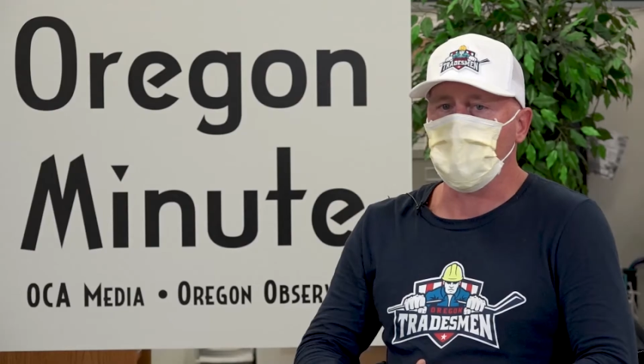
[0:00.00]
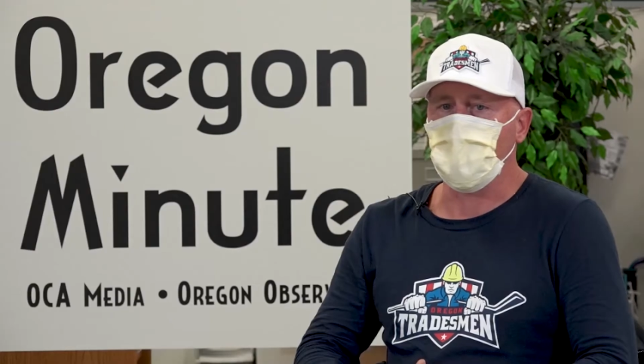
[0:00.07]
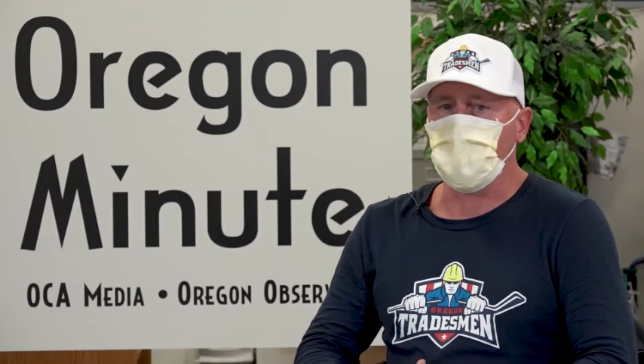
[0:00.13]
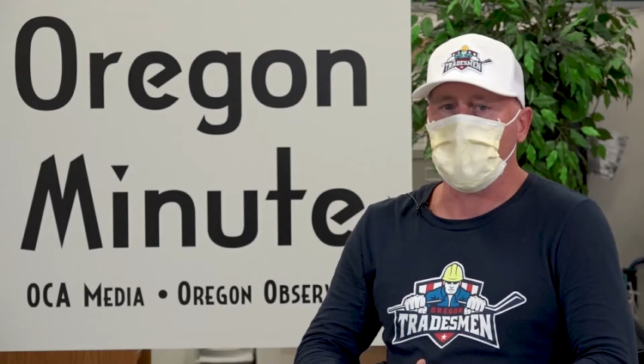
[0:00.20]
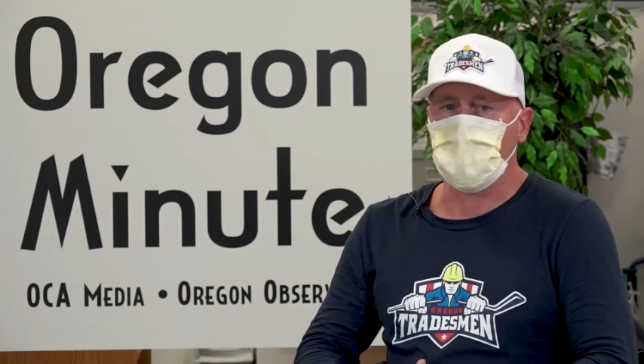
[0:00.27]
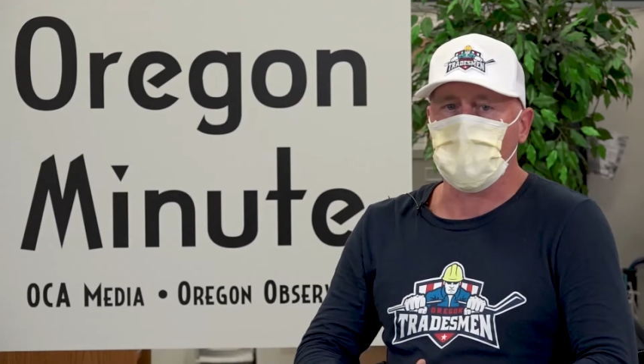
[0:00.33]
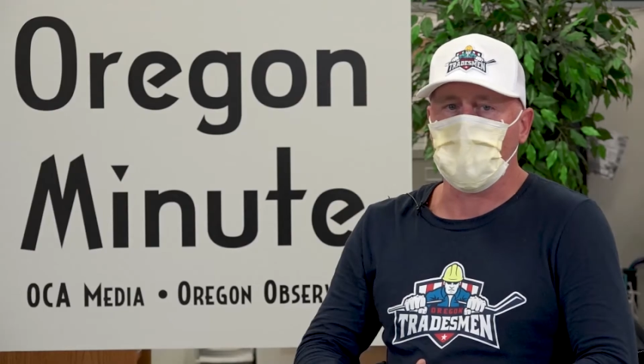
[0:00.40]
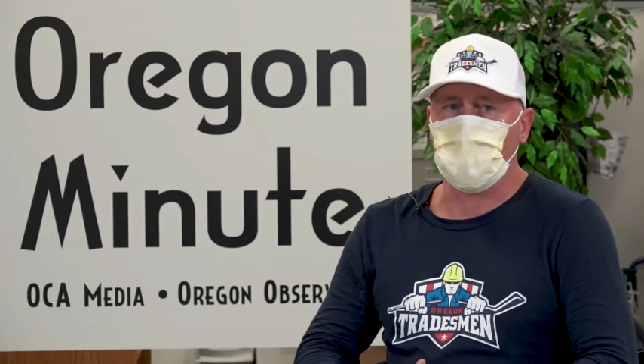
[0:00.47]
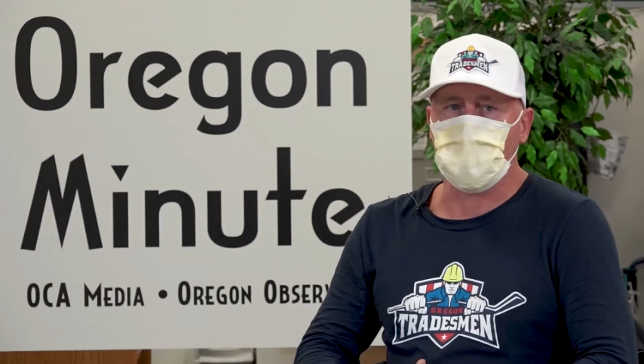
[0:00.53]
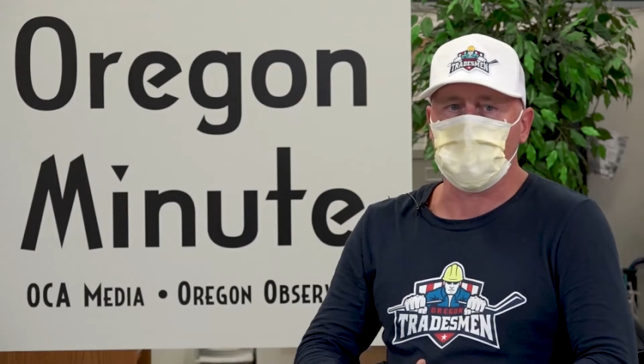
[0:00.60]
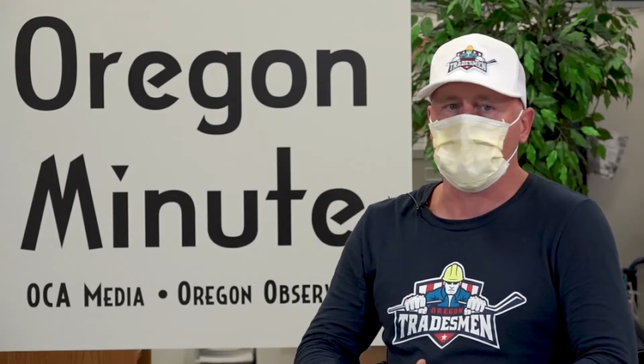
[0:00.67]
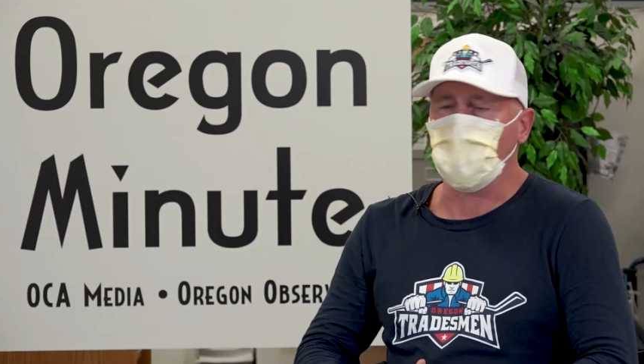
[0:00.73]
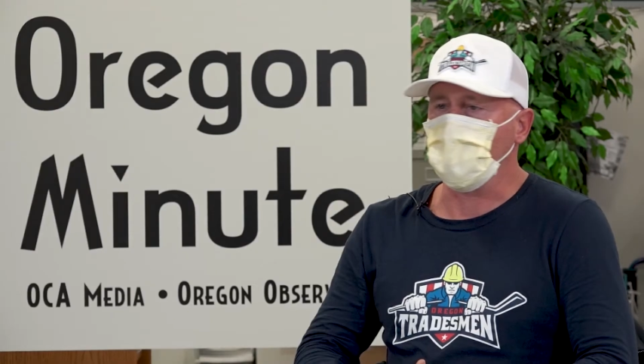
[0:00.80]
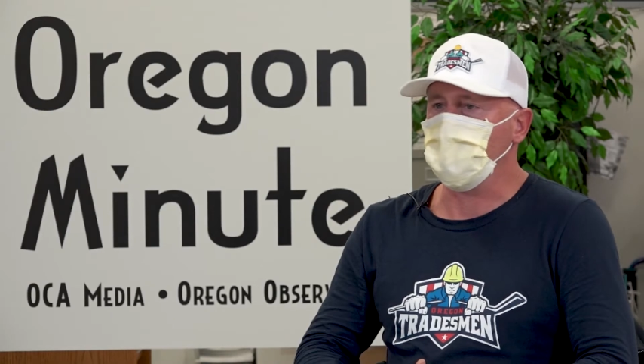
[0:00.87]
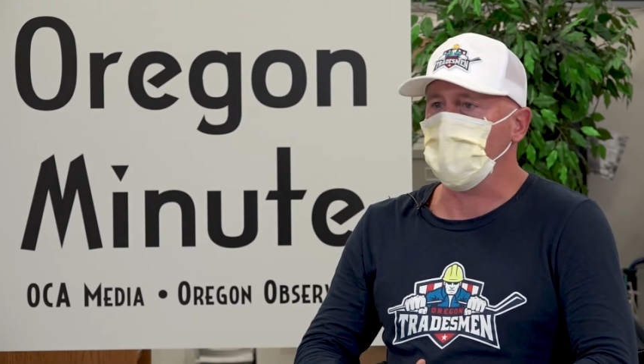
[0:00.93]
what I
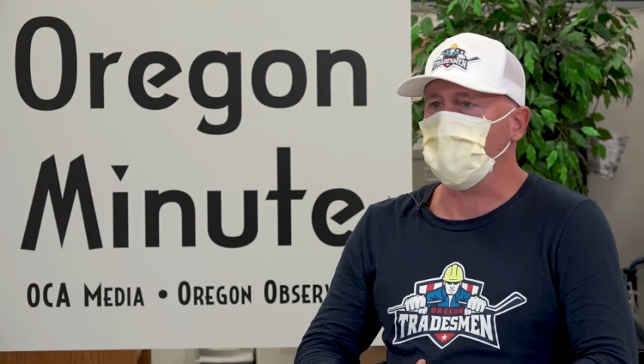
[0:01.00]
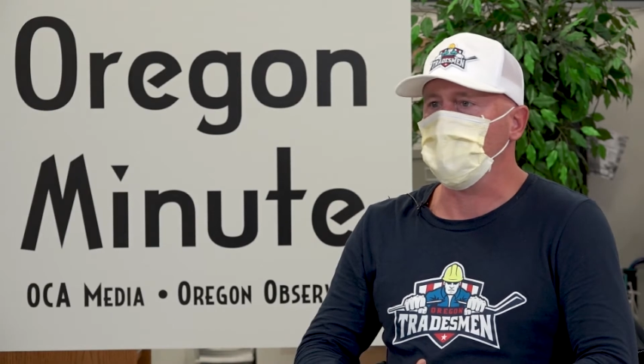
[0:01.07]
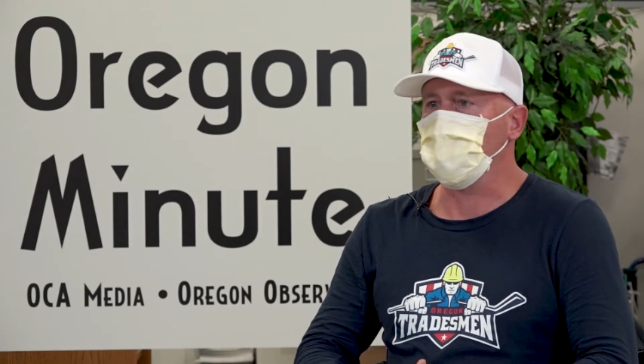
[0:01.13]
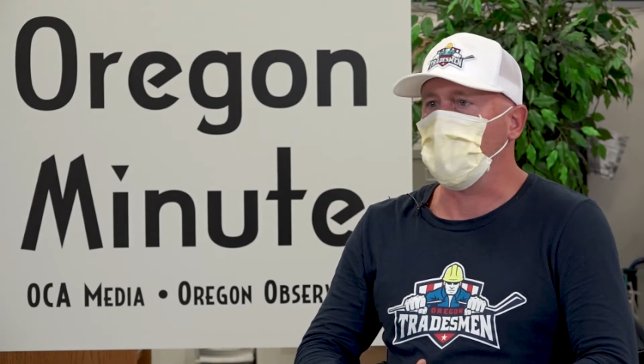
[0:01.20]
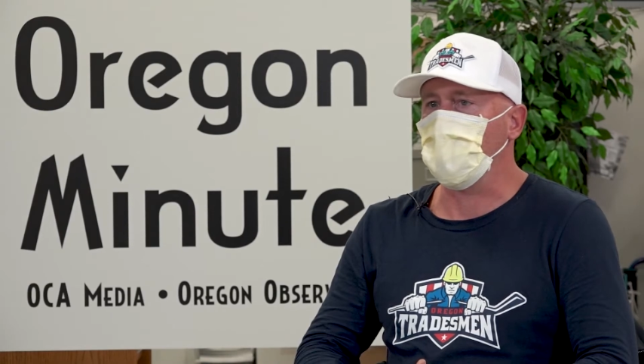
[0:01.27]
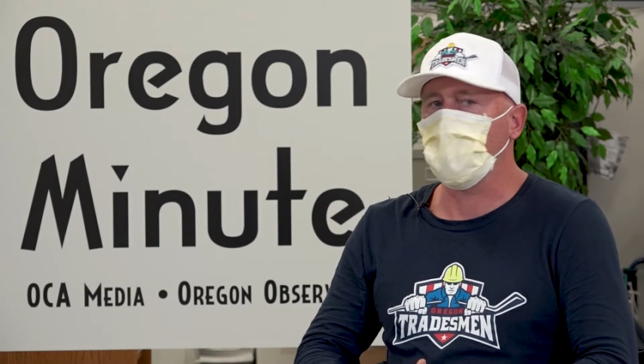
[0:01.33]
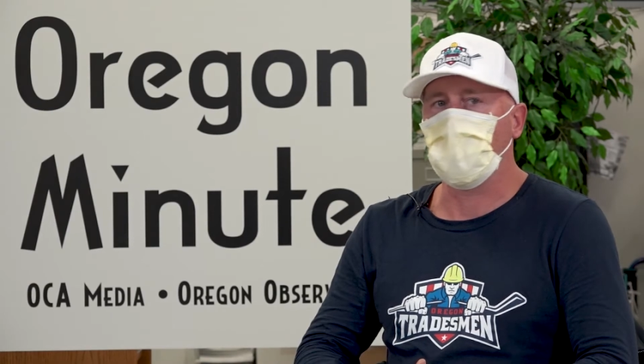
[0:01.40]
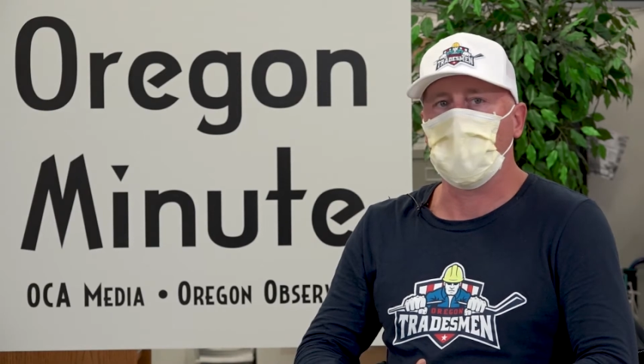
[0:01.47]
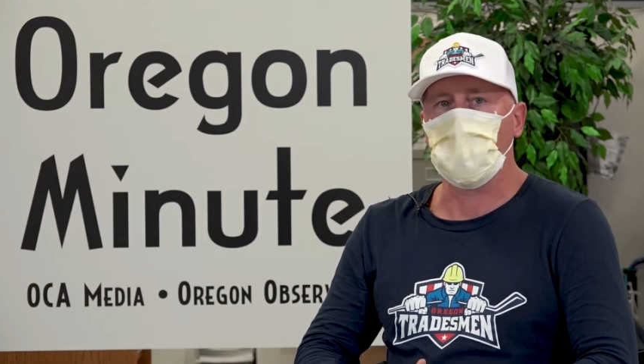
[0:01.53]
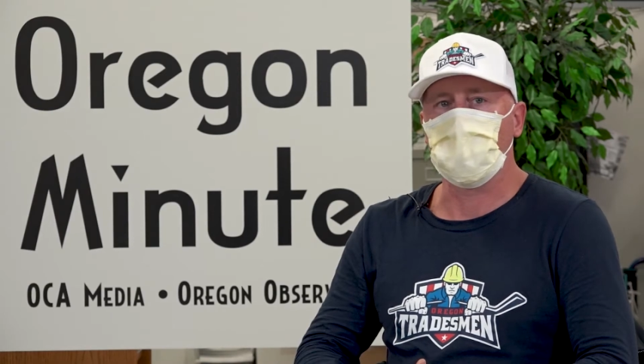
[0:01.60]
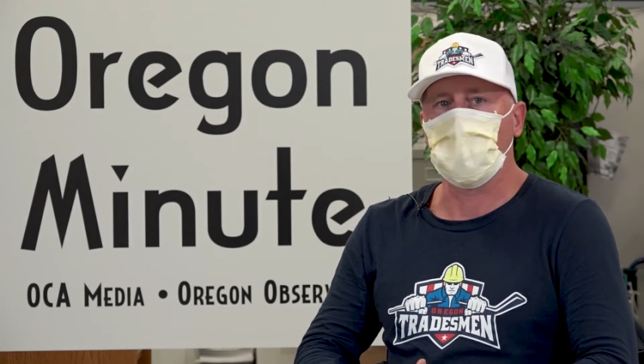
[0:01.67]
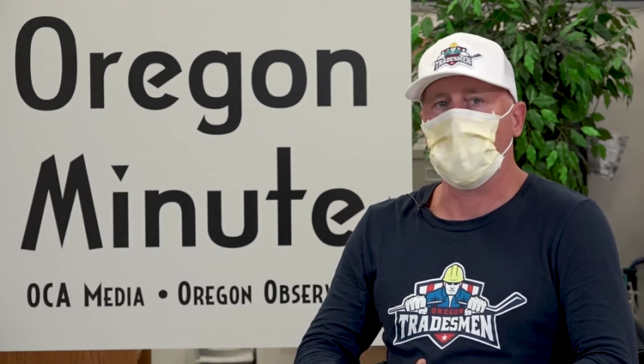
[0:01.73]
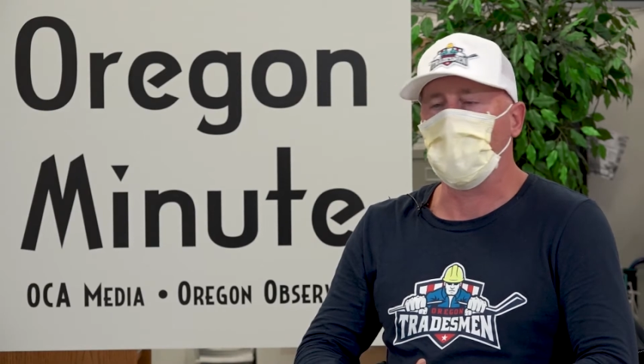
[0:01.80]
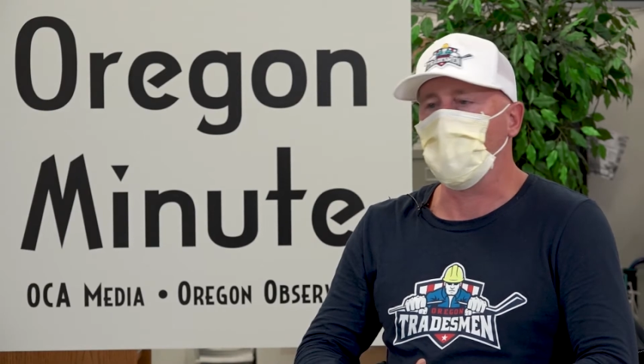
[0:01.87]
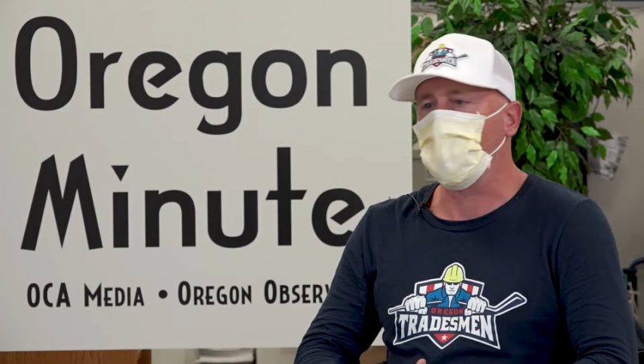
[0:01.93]
guess that's my kind of
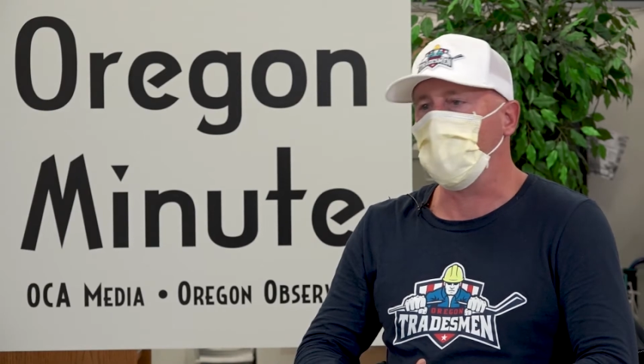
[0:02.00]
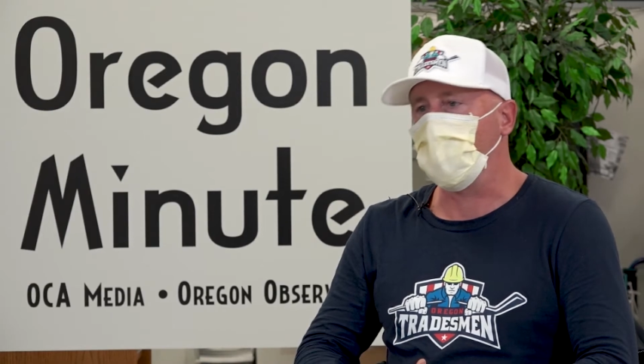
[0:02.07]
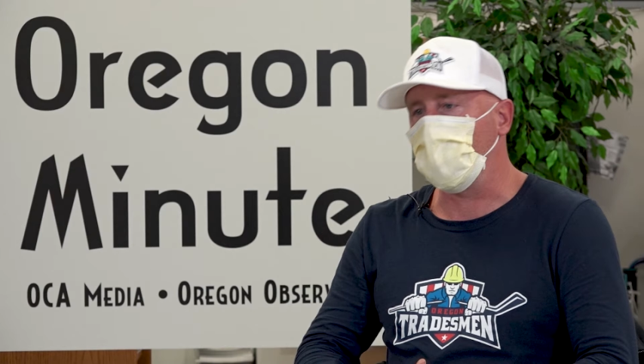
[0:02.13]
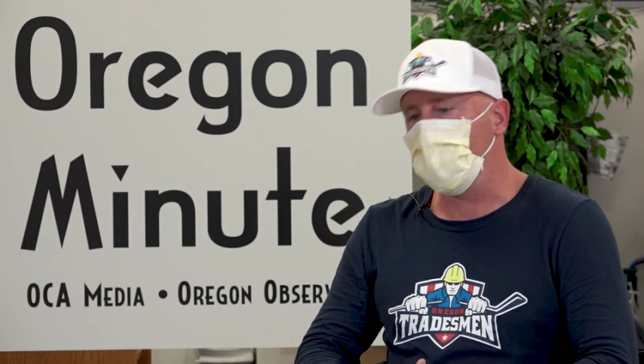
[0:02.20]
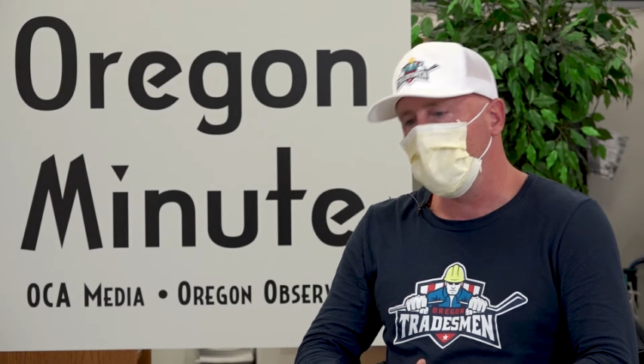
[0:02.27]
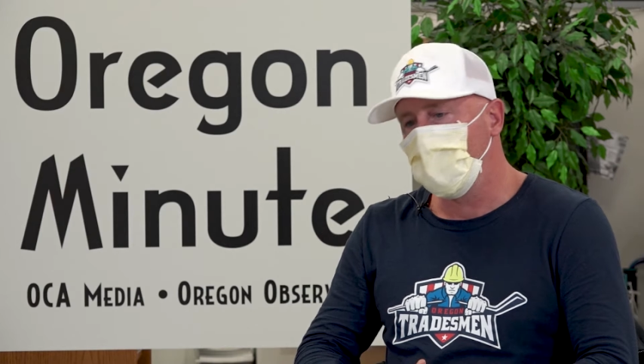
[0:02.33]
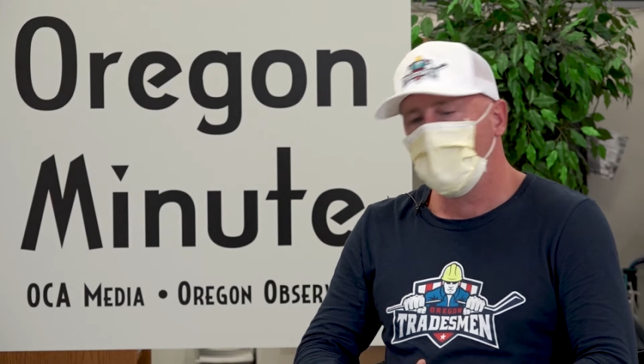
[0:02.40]
area.